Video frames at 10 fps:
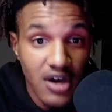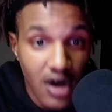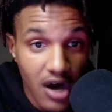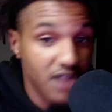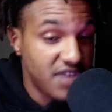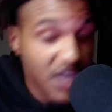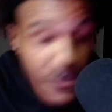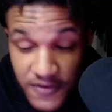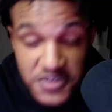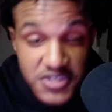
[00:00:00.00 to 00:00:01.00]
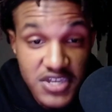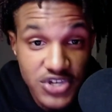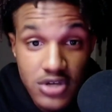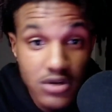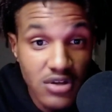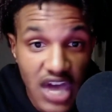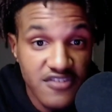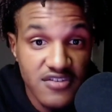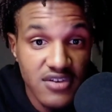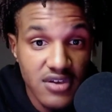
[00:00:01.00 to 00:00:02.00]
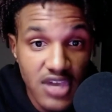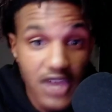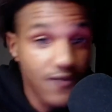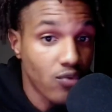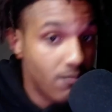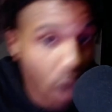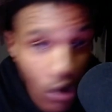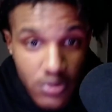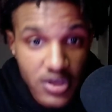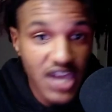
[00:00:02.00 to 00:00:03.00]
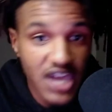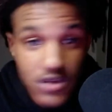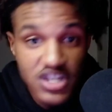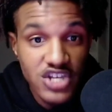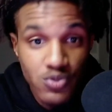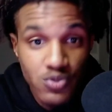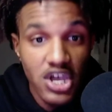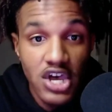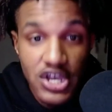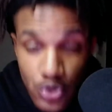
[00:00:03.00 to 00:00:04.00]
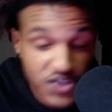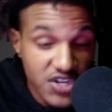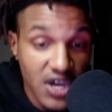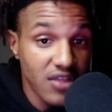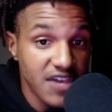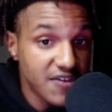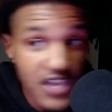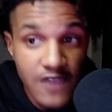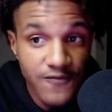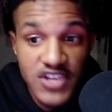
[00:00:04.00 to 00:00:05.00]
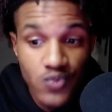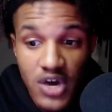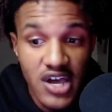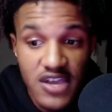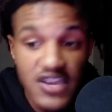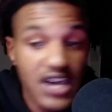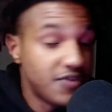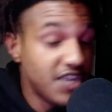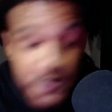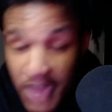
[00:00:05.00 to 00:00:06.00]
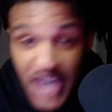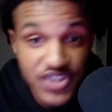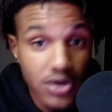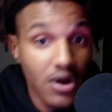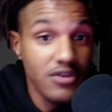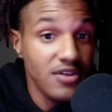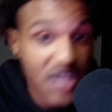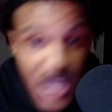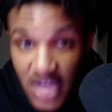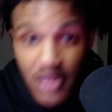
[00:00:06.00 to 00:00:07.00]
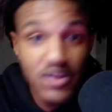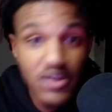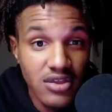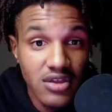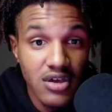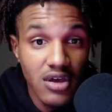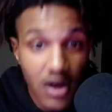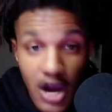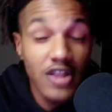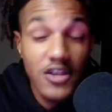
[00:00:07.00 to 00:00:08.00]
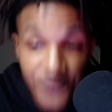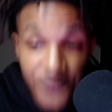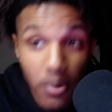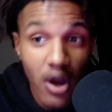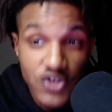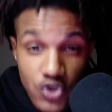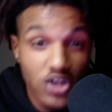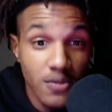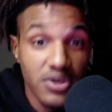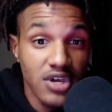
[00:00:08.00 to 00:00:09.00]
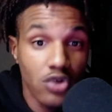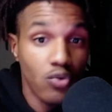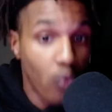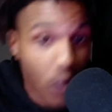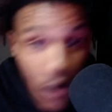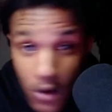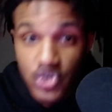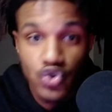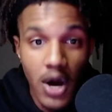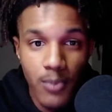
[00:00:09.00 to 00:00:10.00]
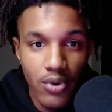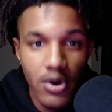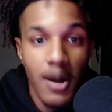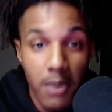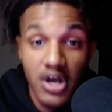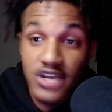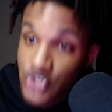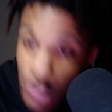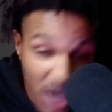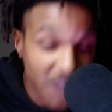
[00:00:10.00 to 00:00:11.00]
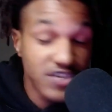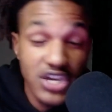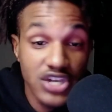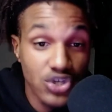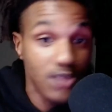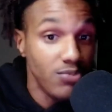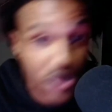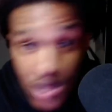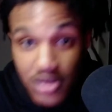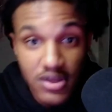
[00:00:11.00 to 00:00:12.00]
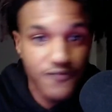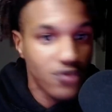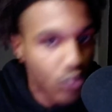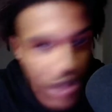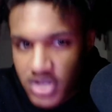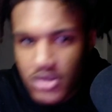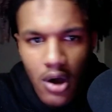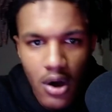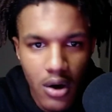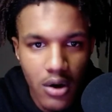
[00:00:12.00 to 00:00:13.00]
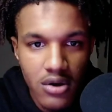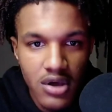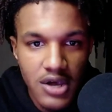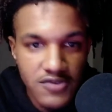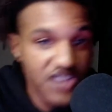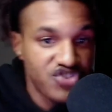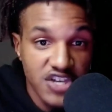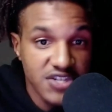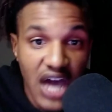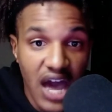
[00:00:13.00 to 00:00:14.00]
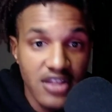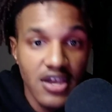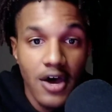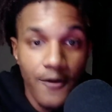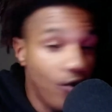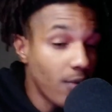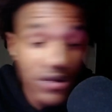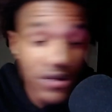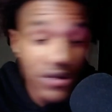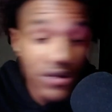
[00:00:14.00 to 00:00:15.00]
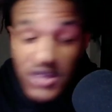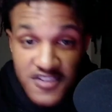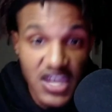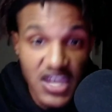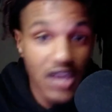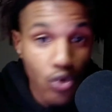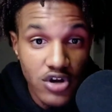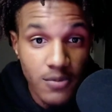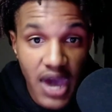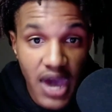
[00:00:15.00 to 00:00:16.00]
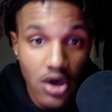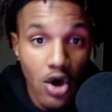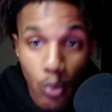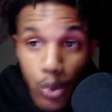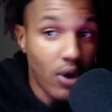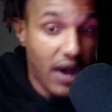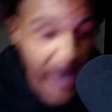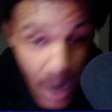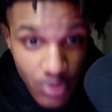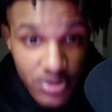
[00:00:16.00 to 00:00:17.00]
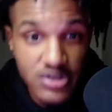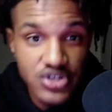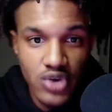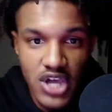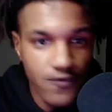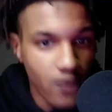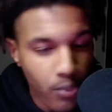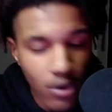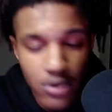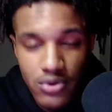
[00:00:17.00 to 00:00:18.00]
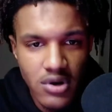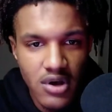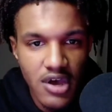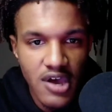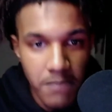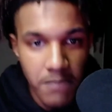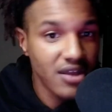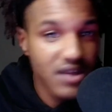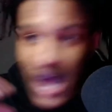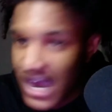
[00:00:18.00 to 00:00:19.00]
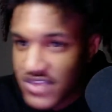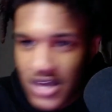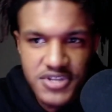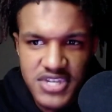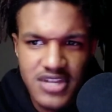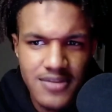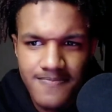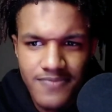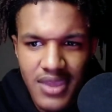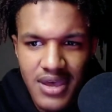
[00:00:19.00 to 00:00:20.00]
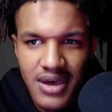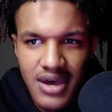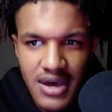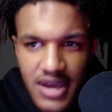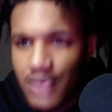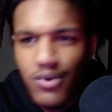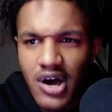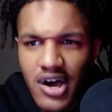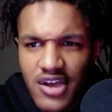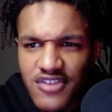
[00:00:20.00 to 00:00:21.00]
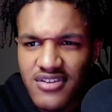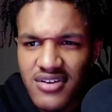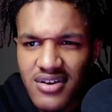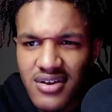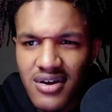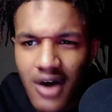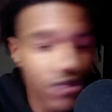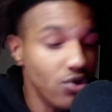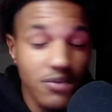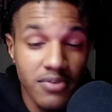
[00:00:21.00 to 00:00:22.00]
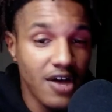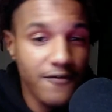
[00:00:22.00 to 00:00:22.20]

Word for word: a defense this year that's even remotely as good as what UCLA's defense was this past year under D'Anton Lynn, College football is going to be in a world of trouble because USC is going to be good enough to win it all. They just got former Kansas State quarterback Will Howard in the transfer portal. Malachi Nelson, he was a little bit of a